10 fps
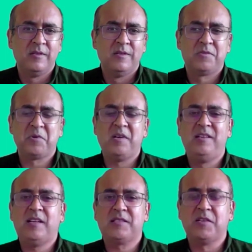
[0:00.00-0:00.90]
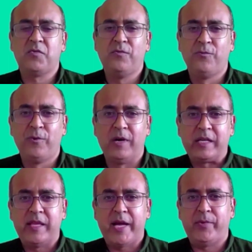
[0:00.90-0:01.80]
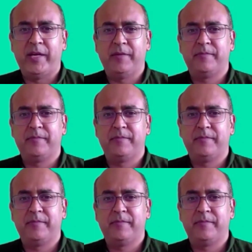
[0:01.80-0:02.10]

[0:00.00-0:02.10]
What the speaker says: So it doesn't work that way.